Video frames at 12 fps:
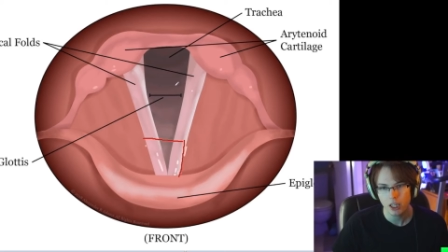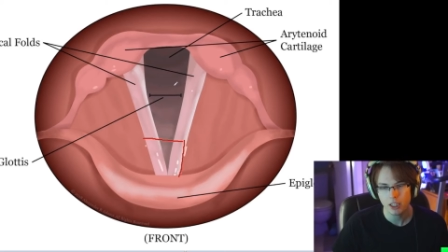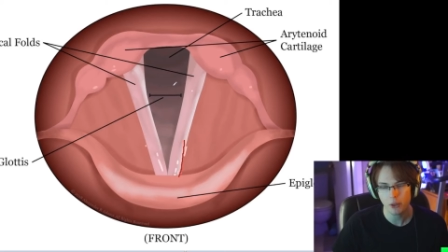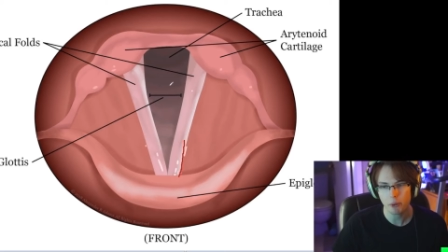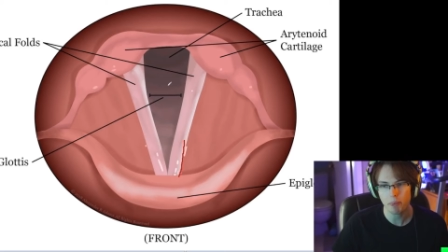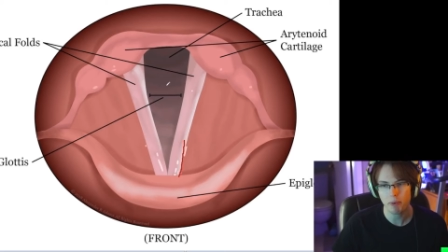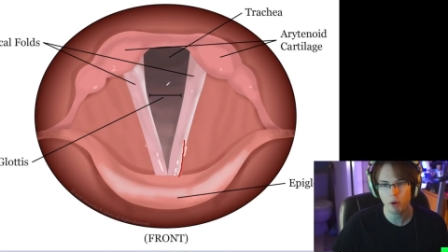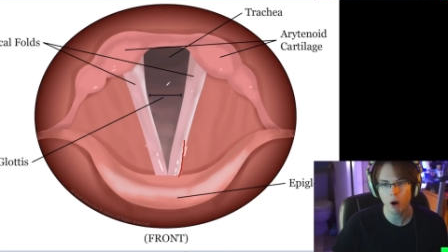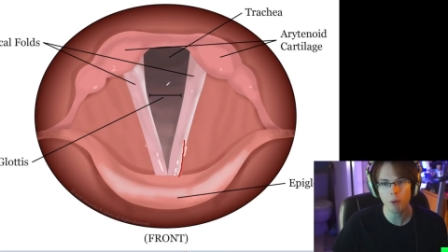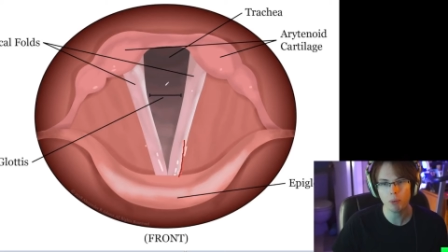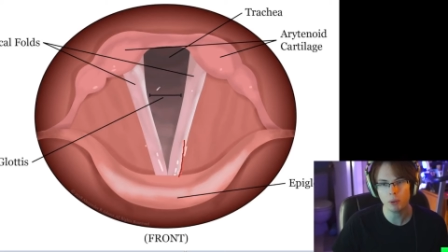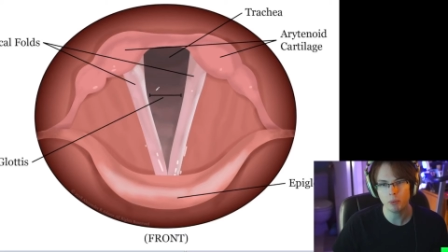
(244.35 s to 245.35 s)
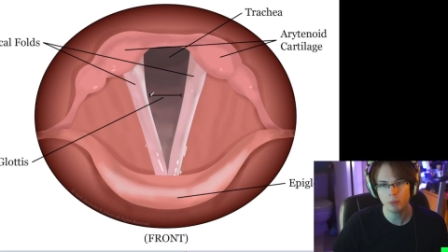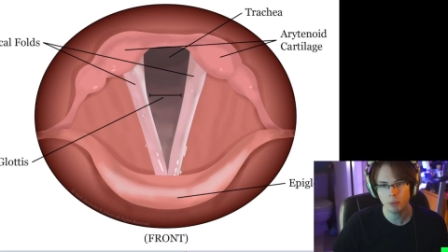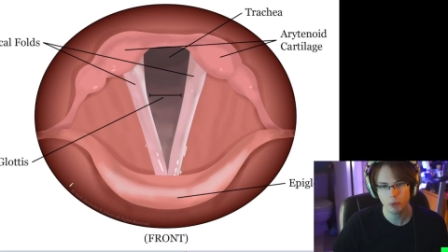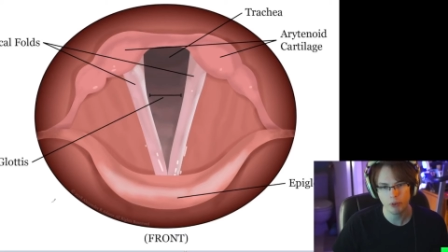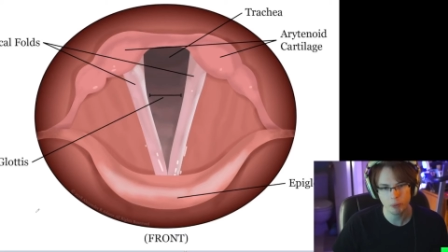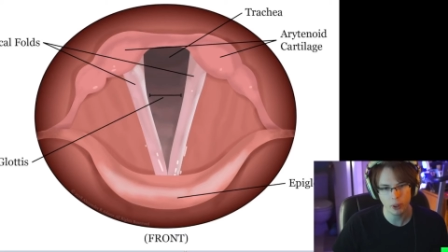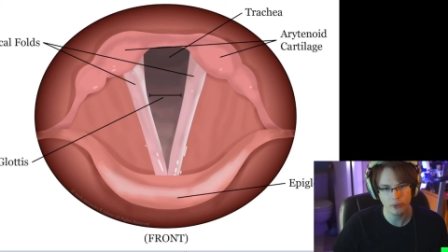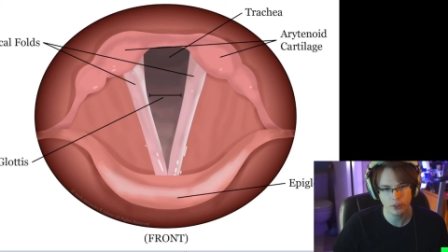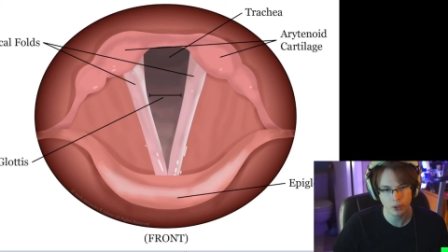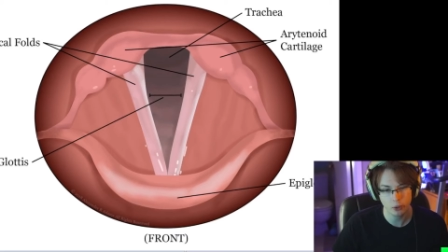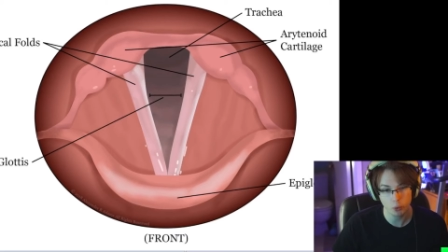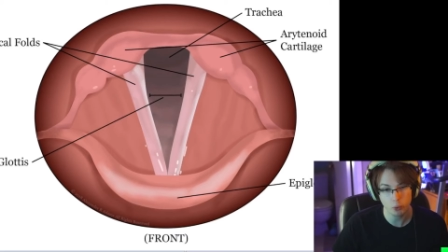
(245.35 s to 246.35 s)
Now the problem with
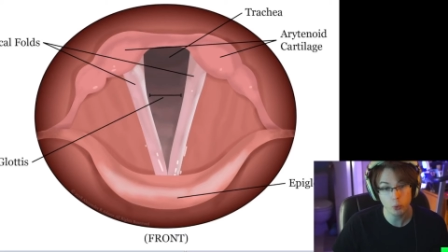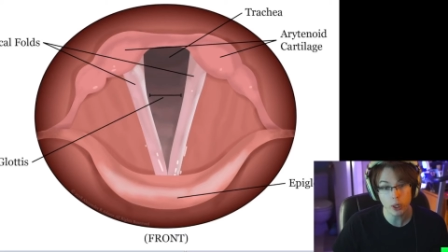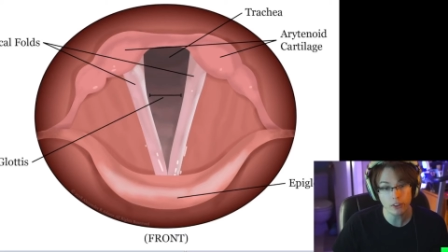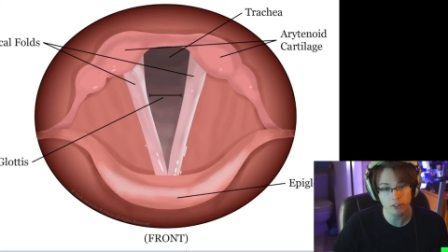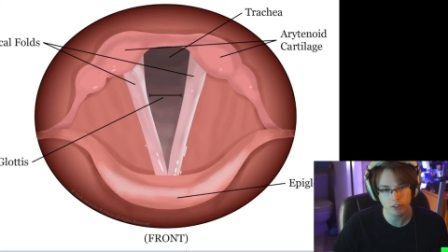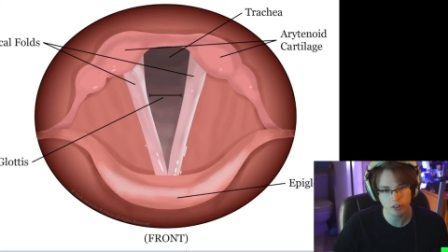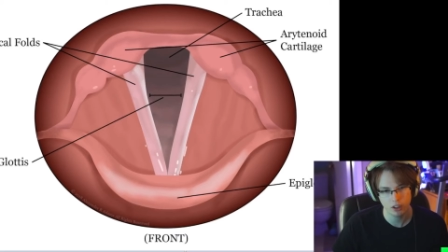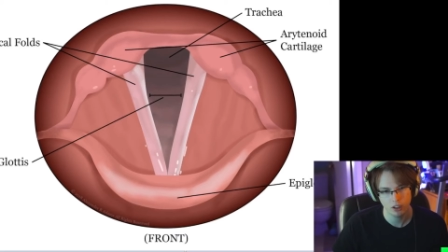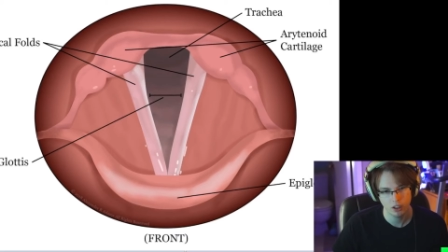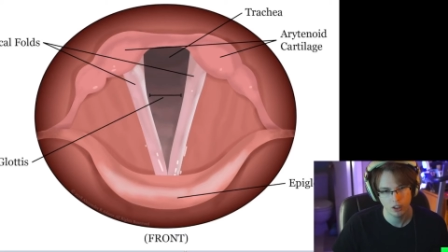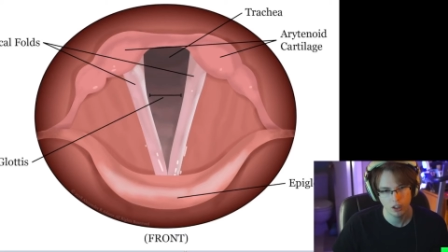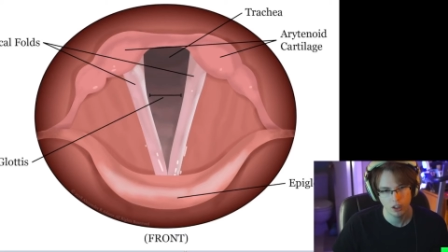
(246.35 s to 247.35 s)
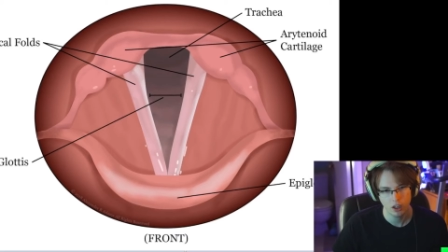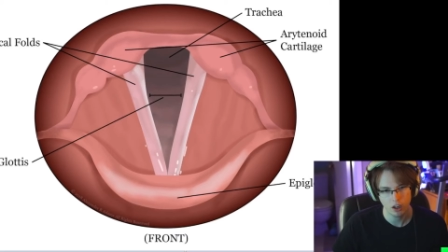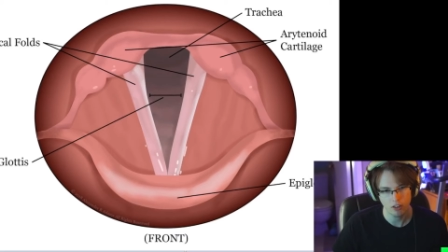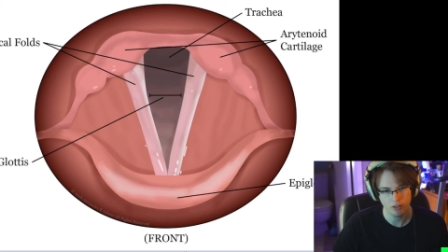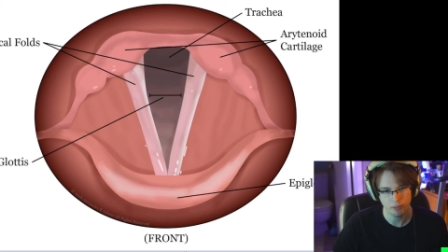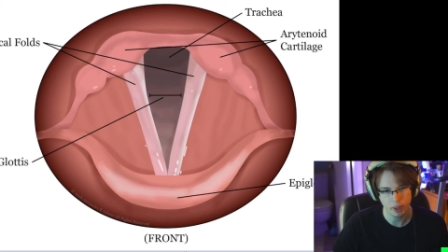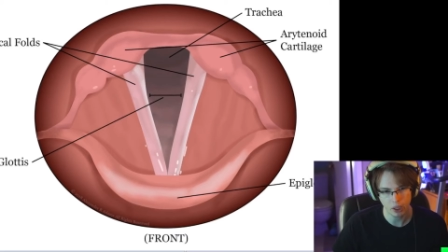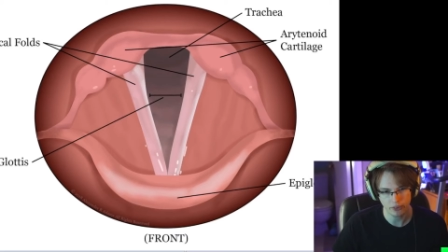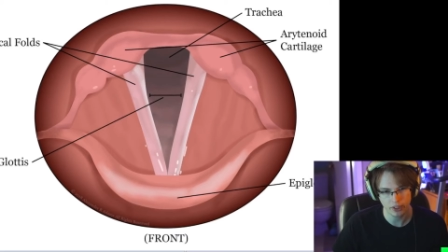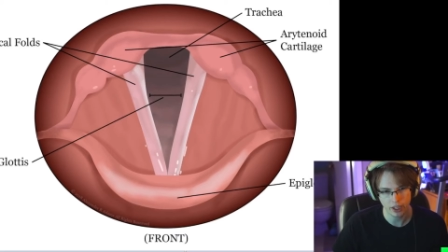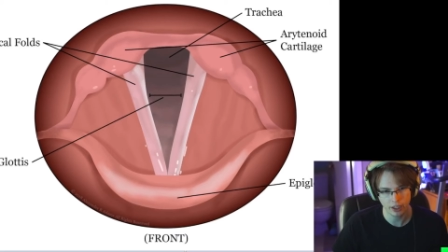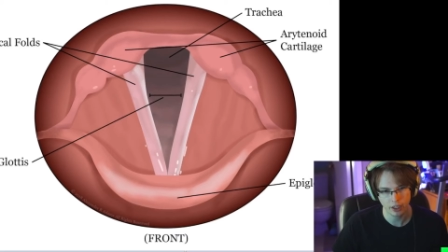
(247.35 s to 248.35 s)
belting, the risk of
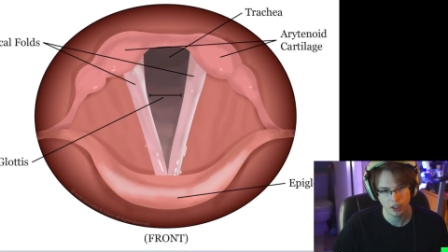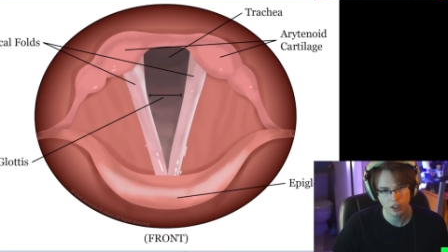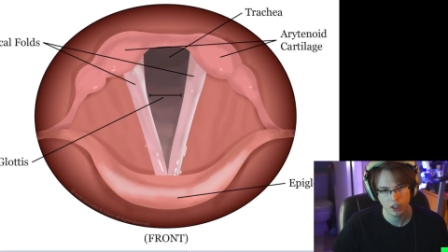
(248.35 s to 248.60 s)
belting